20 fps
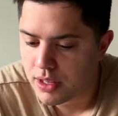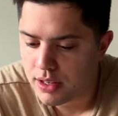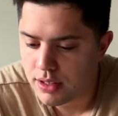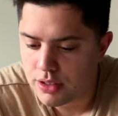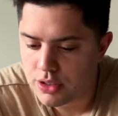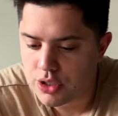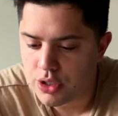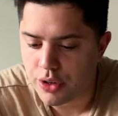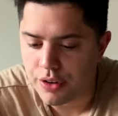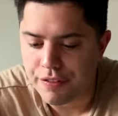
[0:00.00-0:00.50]

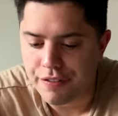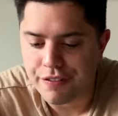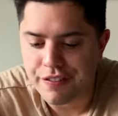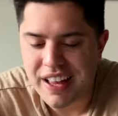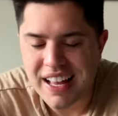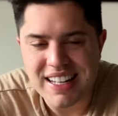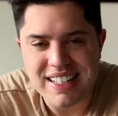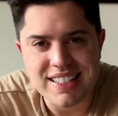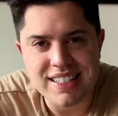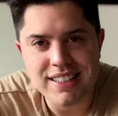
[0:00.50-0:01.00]
sort of
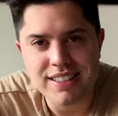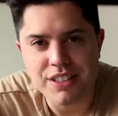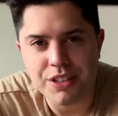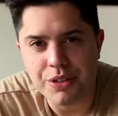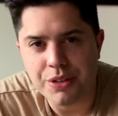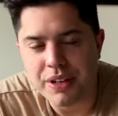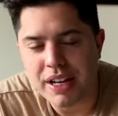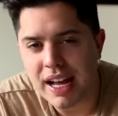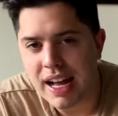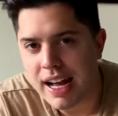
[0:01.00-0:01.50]
vent to
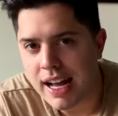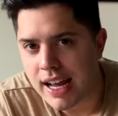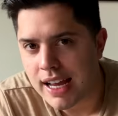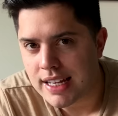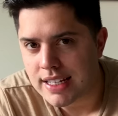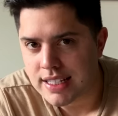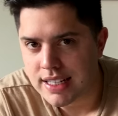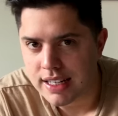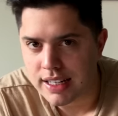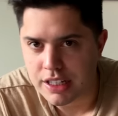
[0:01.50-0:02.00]
you
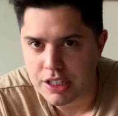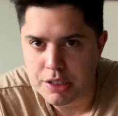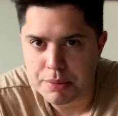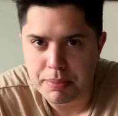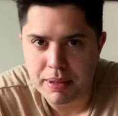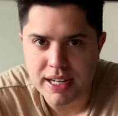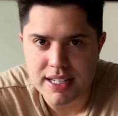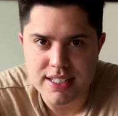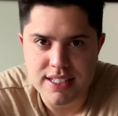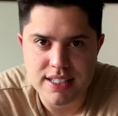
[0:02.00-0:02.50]
guys and
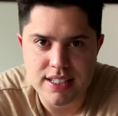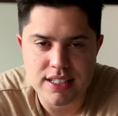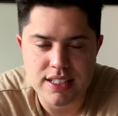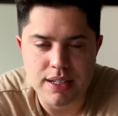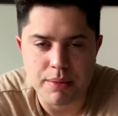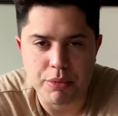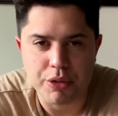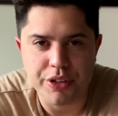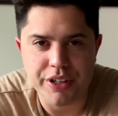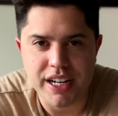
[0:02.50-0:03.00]
express
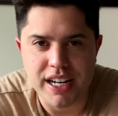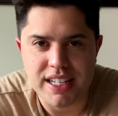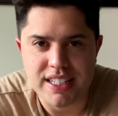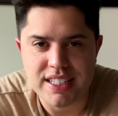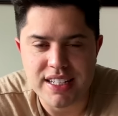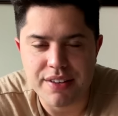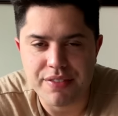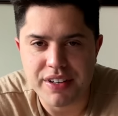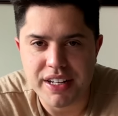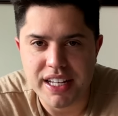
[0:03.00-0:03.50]
some
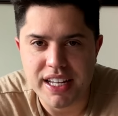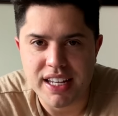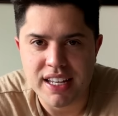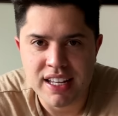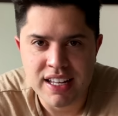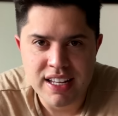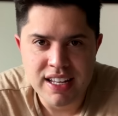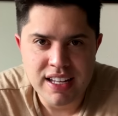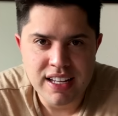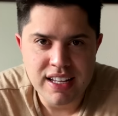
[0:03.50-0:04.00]
creativity,
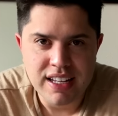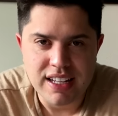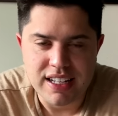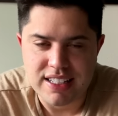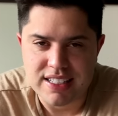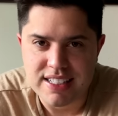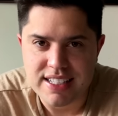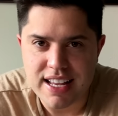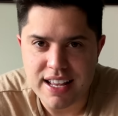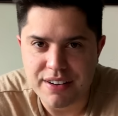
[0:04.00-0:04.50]

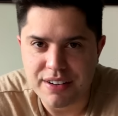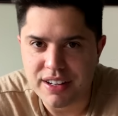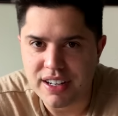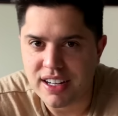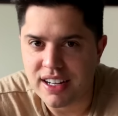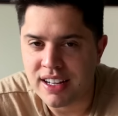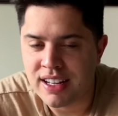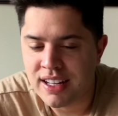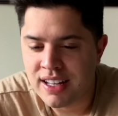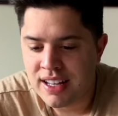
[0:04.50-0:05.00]
et
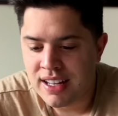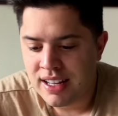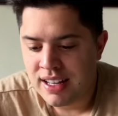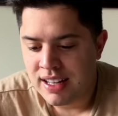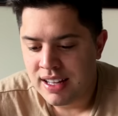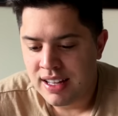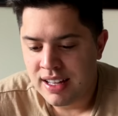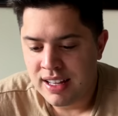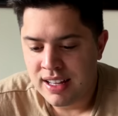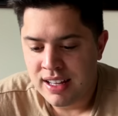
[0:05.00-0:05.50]
cetera.
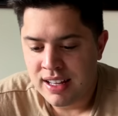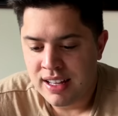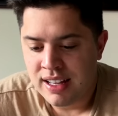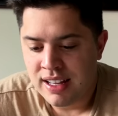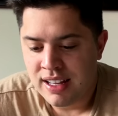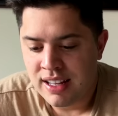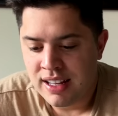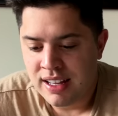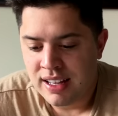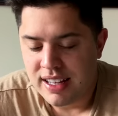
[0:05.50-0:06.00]

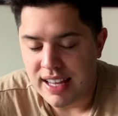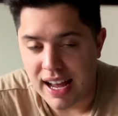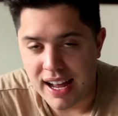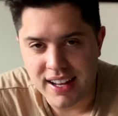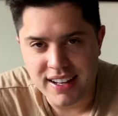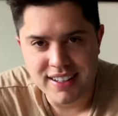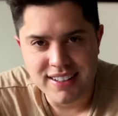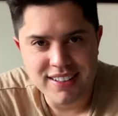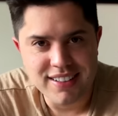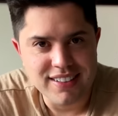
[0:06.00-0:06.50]
Yeah.
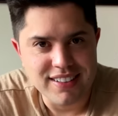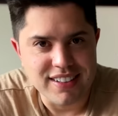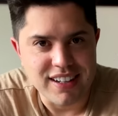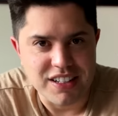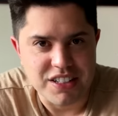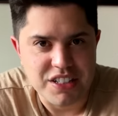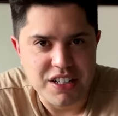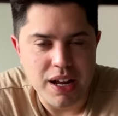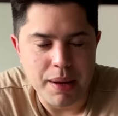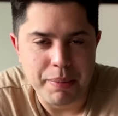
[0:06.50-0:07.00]

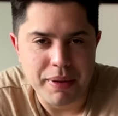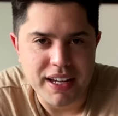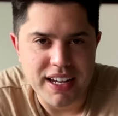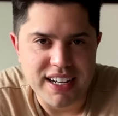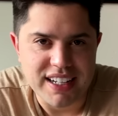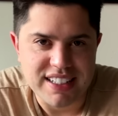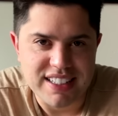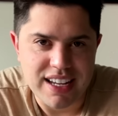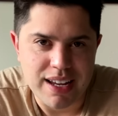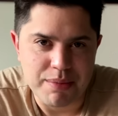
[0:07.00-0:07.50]
Not stopping
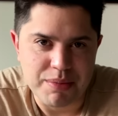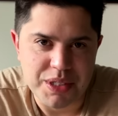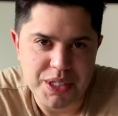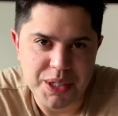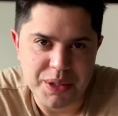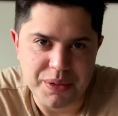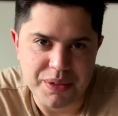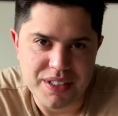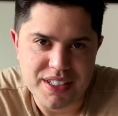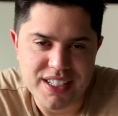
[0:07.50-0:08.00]
anytime
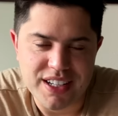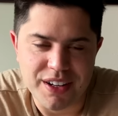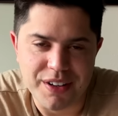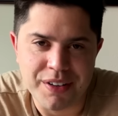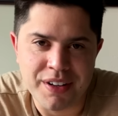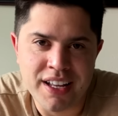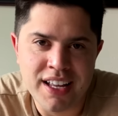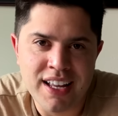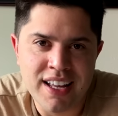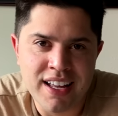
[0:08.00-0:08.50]
soon.
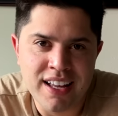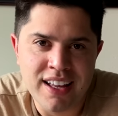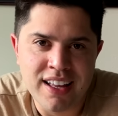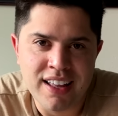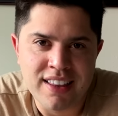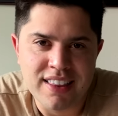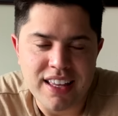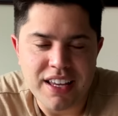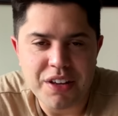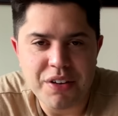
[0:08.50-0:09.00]
So
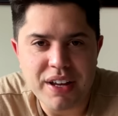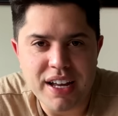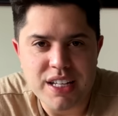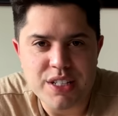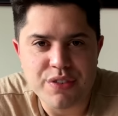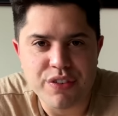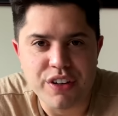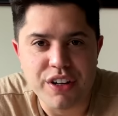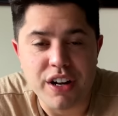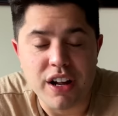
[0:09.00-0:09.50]
thank you
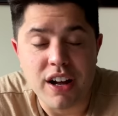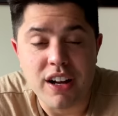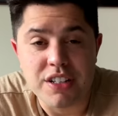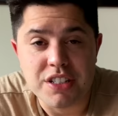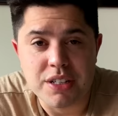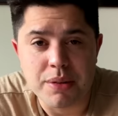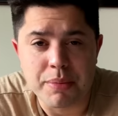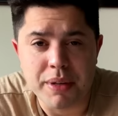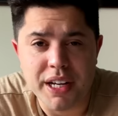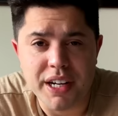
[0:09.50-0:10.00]
guys for an
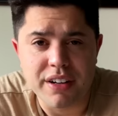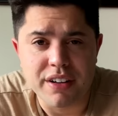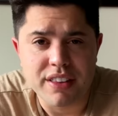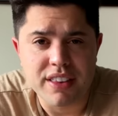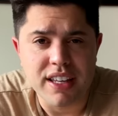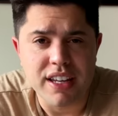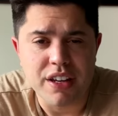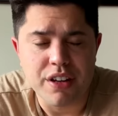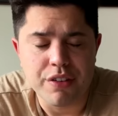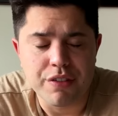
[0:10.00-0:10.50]
awesome year.
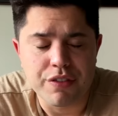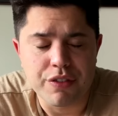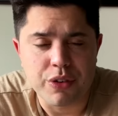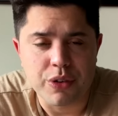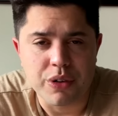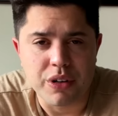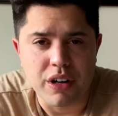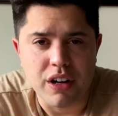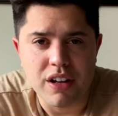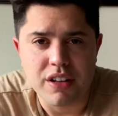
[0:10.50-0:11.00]
Thank you
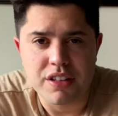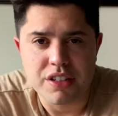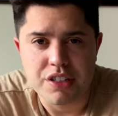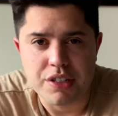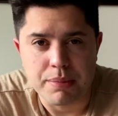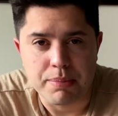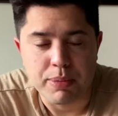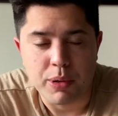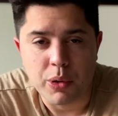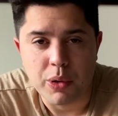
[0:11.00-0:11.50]
for all the
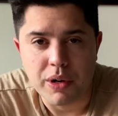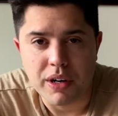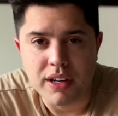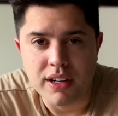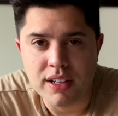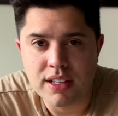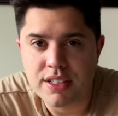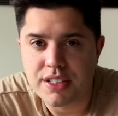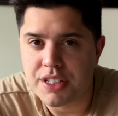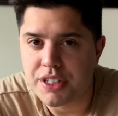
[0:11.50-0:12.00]

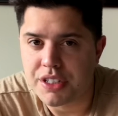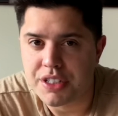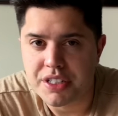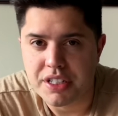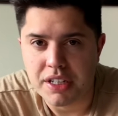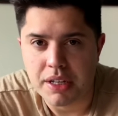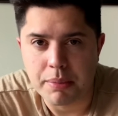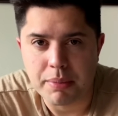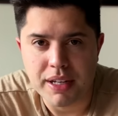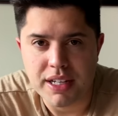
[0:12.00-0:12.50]
support.
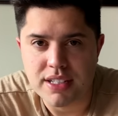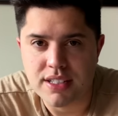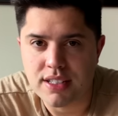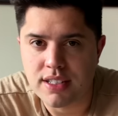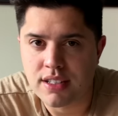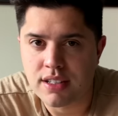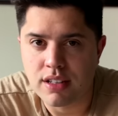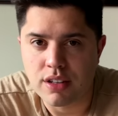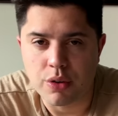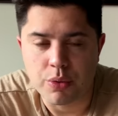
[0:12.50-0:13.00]
Seriously, it
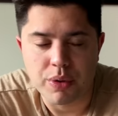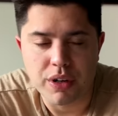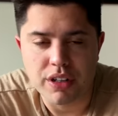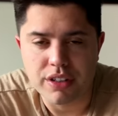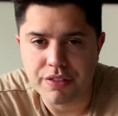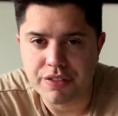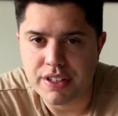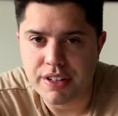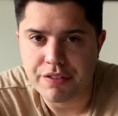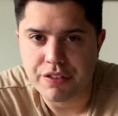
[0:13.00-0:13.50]
makes a
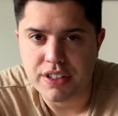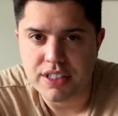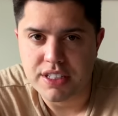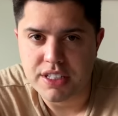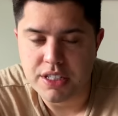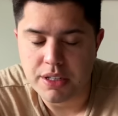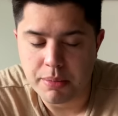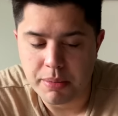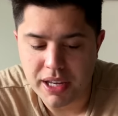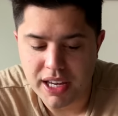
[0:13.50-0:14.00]
world of difference
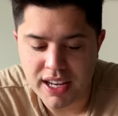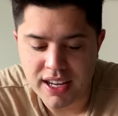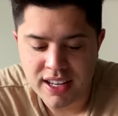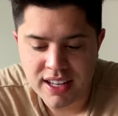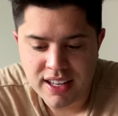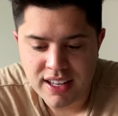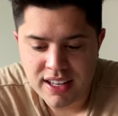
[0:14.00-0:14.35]
to me.